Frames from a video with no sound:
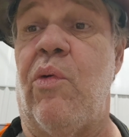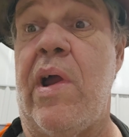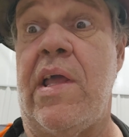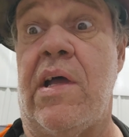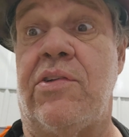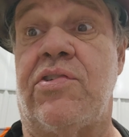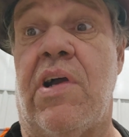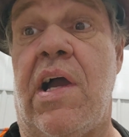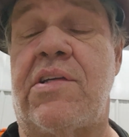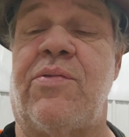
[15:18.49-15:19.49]
We're waiting on
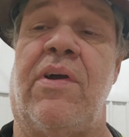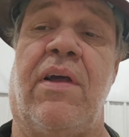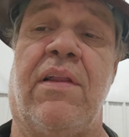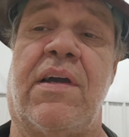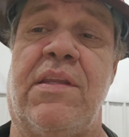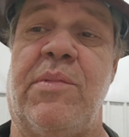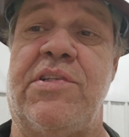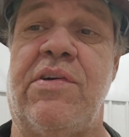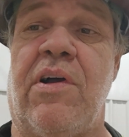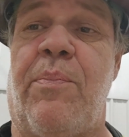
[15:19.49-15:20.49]
trucks. We're going to look at the
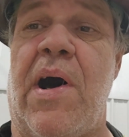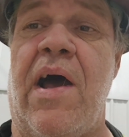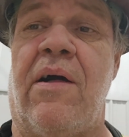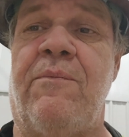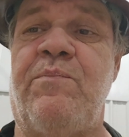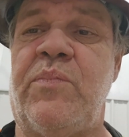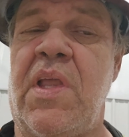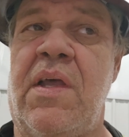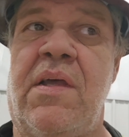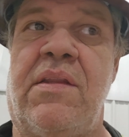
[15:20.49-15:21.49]
material pile
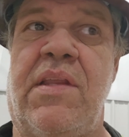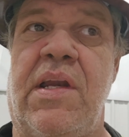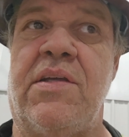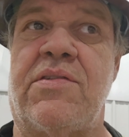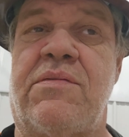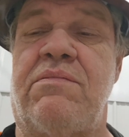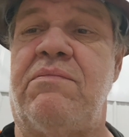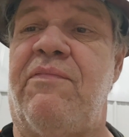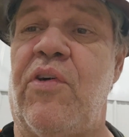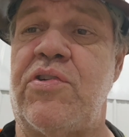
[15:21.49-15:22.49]
that is
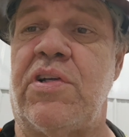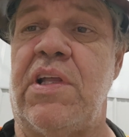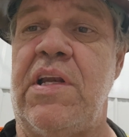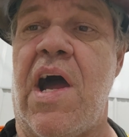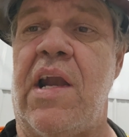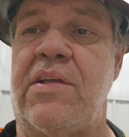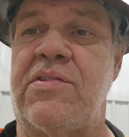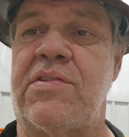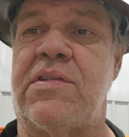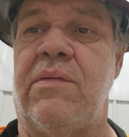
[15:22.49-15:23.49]
virtually
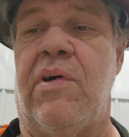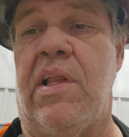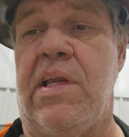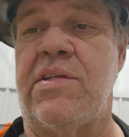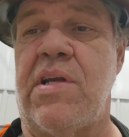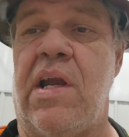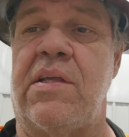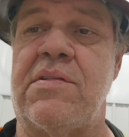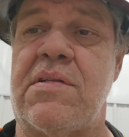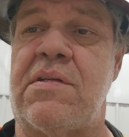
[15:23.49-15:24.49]
non-existent. Well, it is
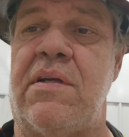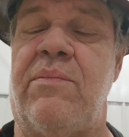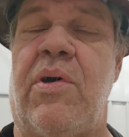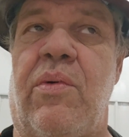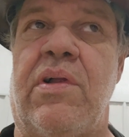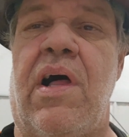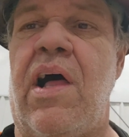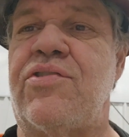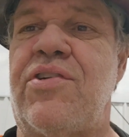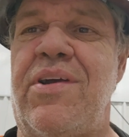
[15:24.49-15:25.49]
non-existent, but we'll,
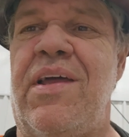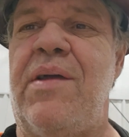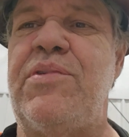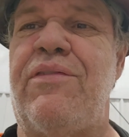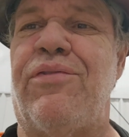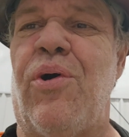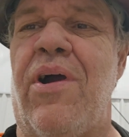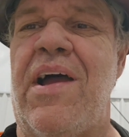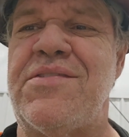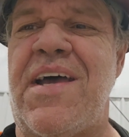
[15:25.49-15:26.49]
I'll show you an empty
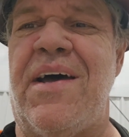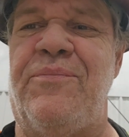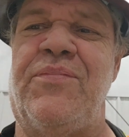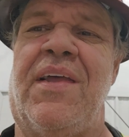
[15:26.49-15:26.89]
floor. How's that?